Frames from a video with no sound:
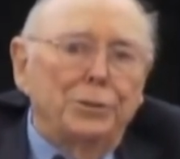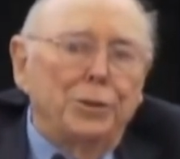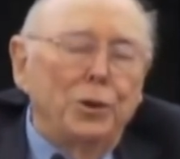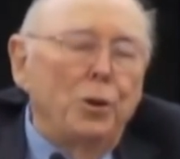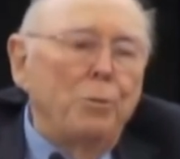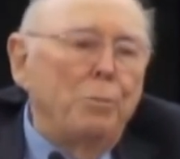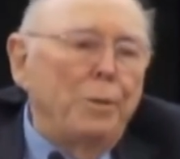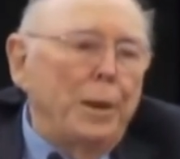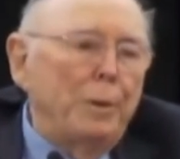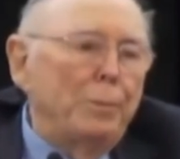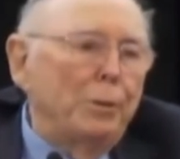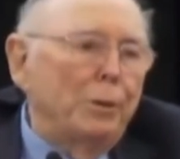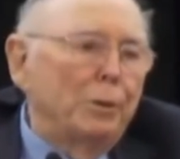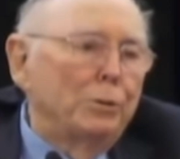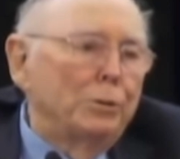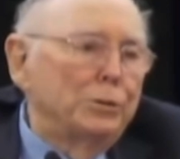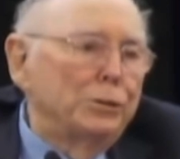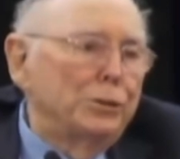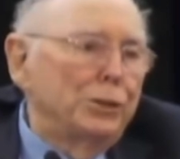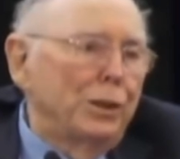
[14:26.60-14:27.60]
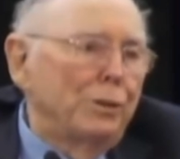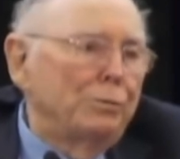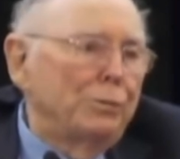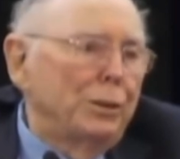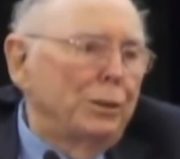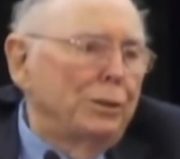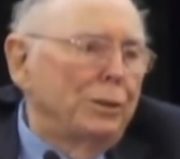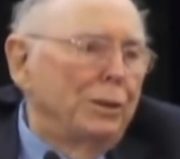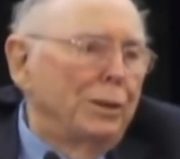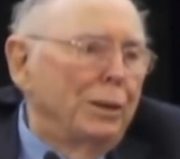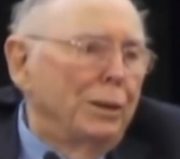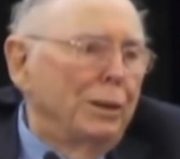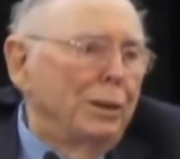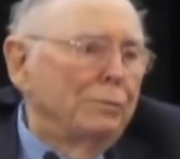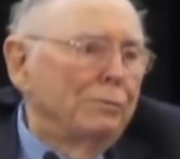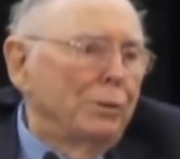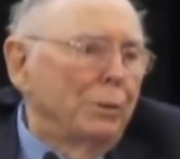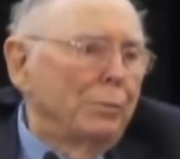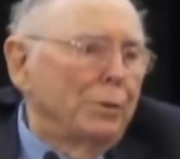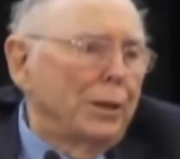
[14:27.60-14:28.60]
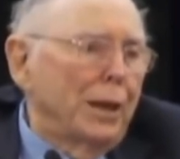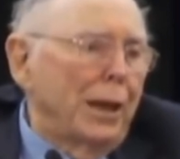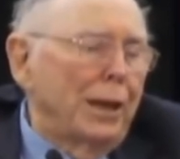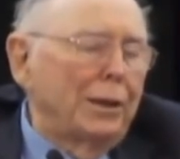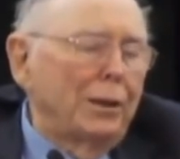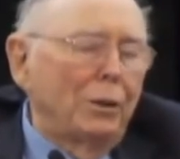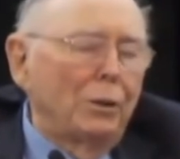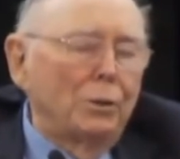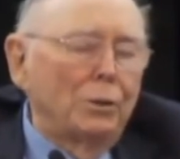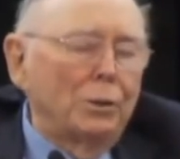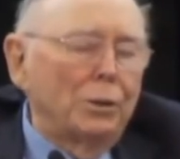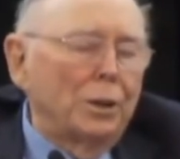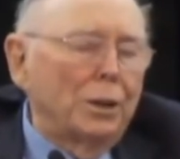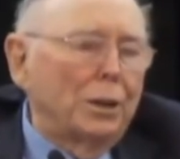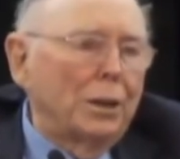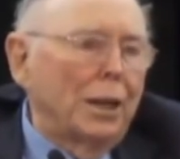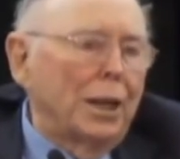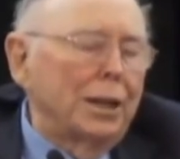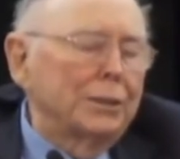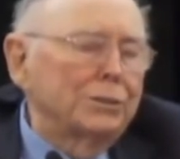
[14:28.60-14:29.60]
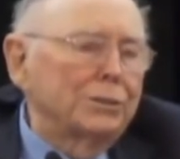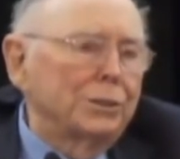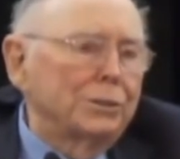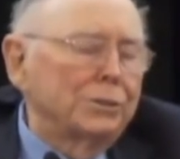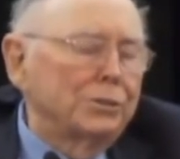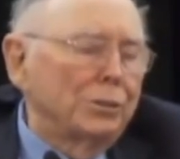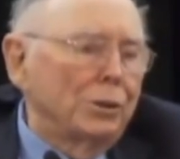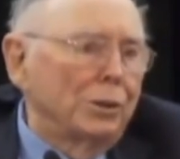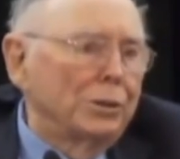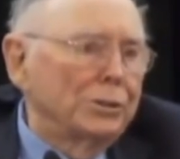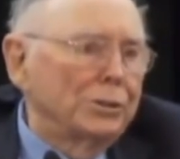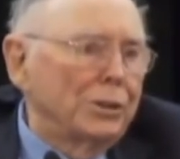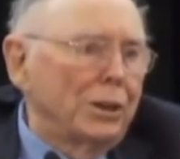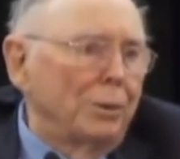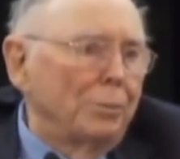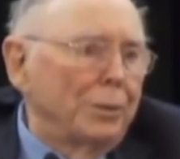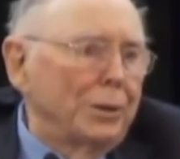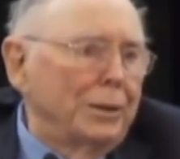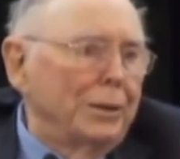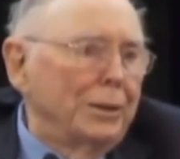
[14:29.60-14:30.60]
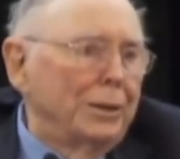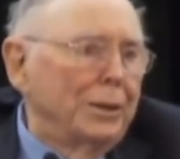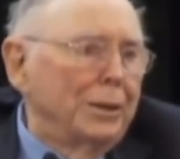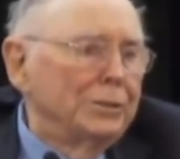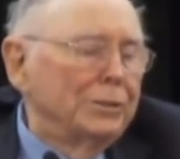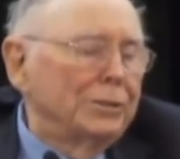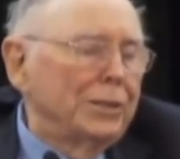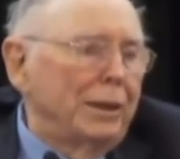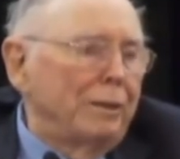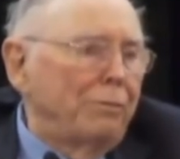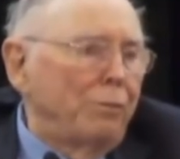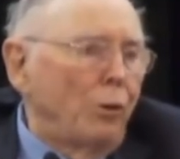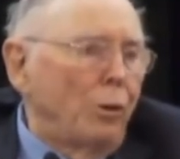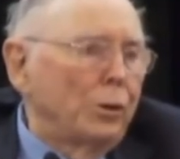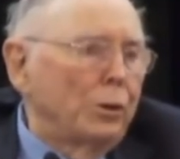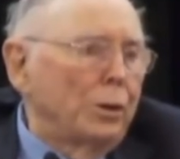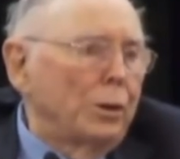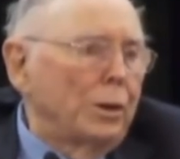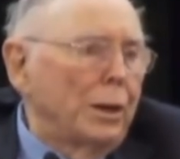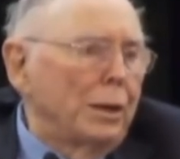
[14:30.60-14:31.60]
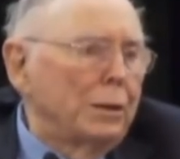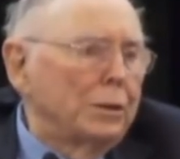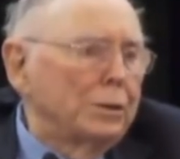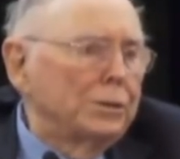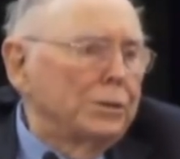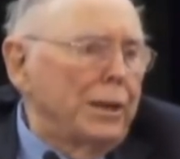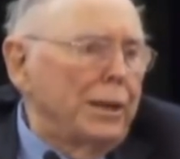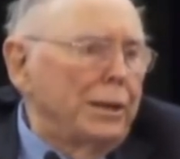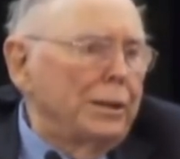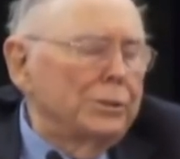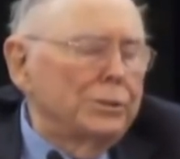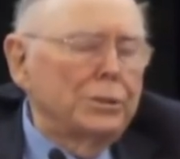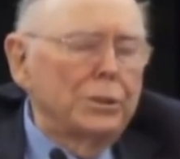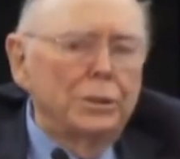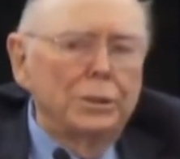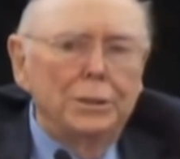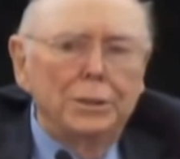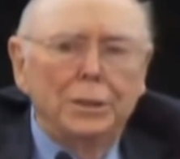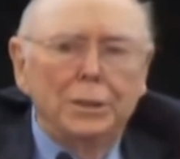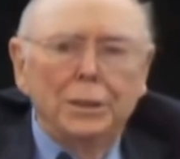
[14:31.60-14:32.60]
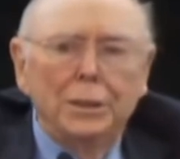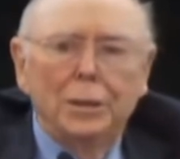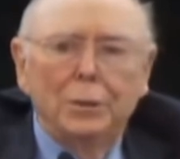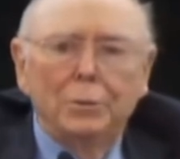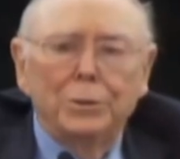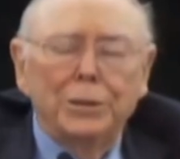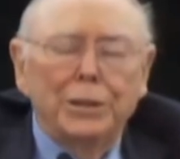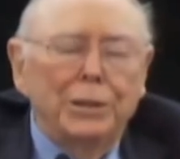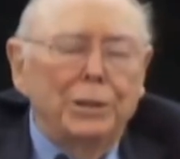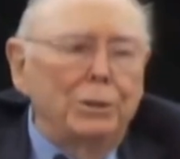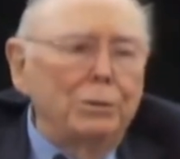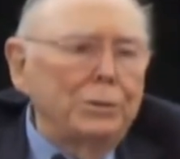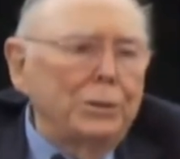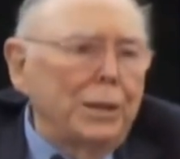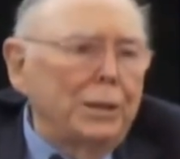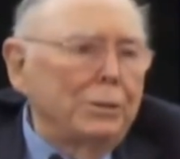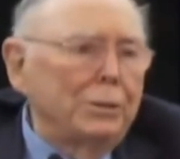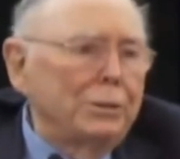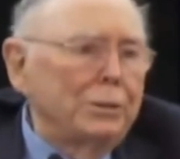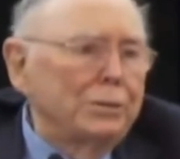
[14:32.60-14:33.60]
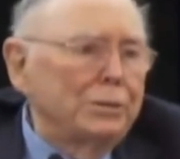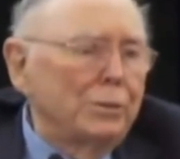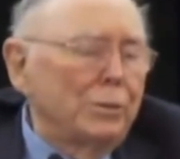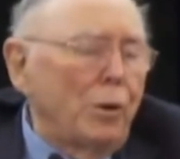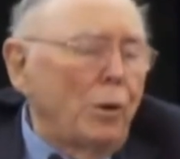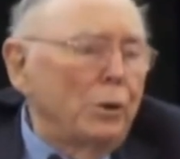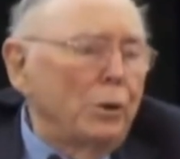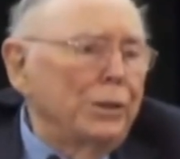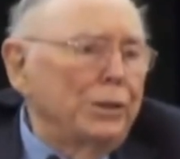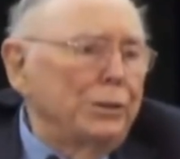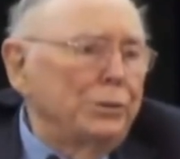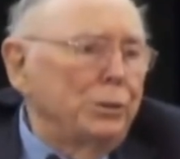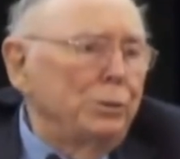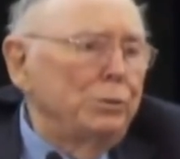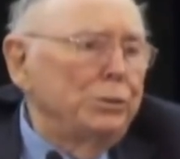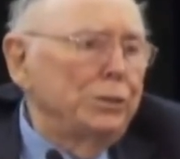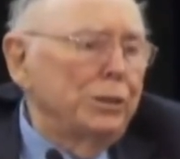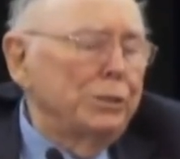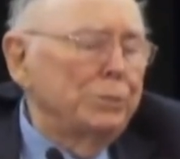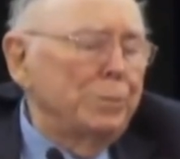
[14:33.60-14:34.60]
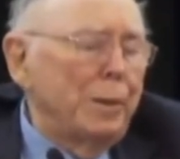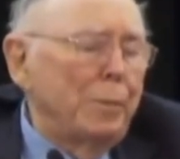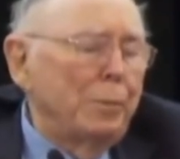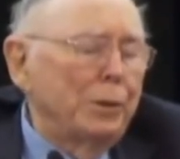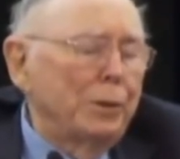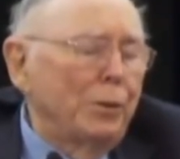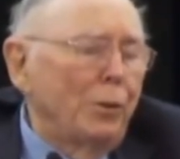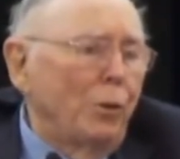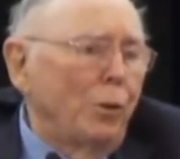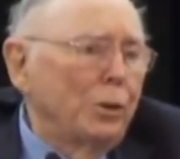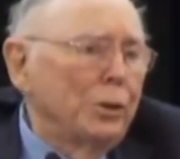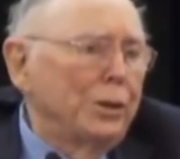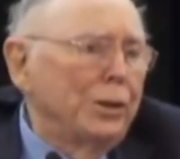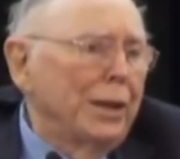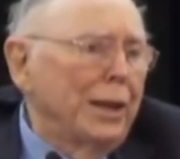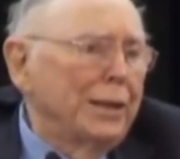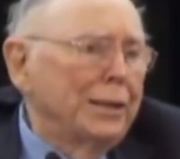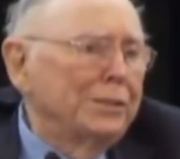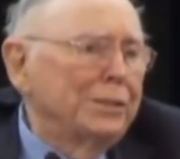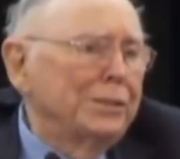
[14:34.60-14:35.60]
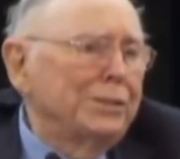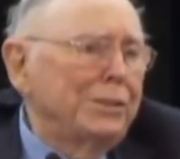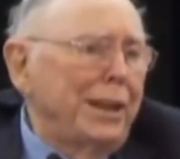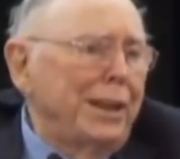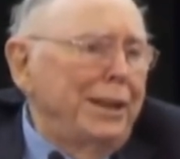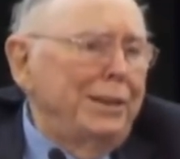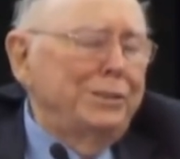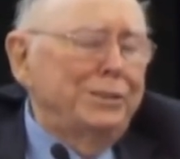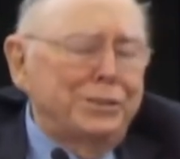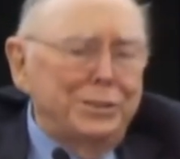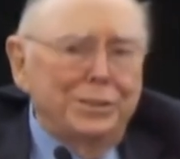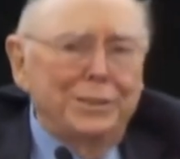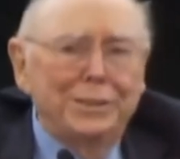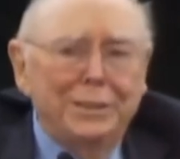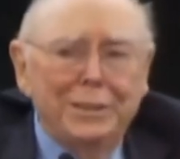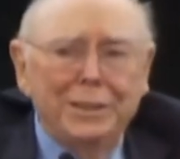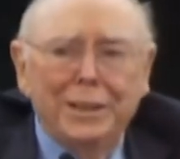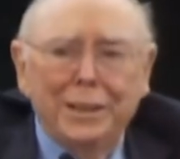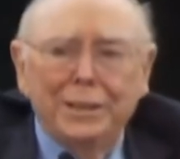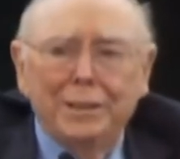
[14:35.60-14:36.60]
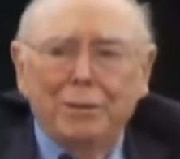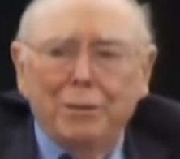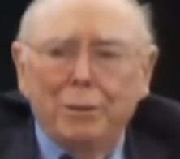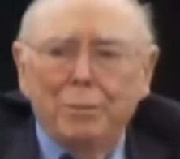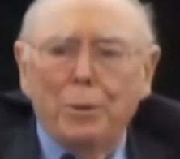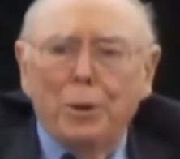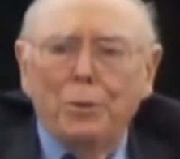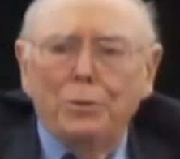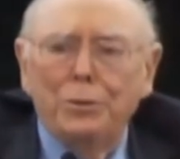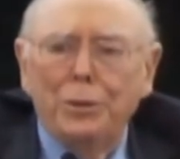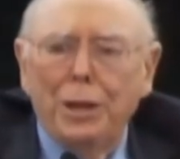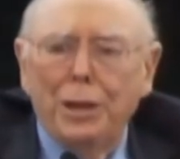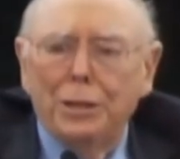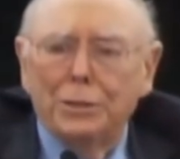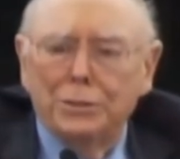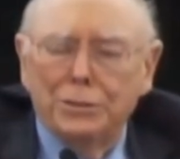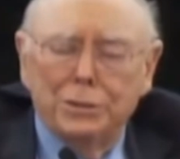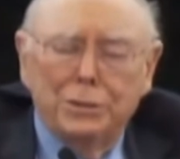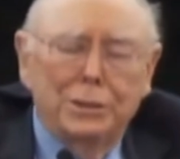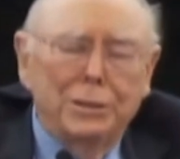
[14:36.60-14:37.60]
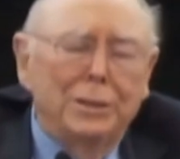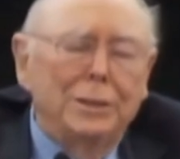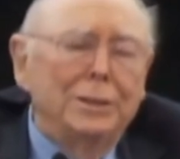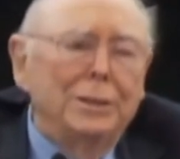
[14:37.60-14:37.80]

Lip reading: two people who shifted from Geico to the Glotz Insurance Company saved $400 each. What they don't tell you is there are only two such people in the whole United States, and they were both nuts.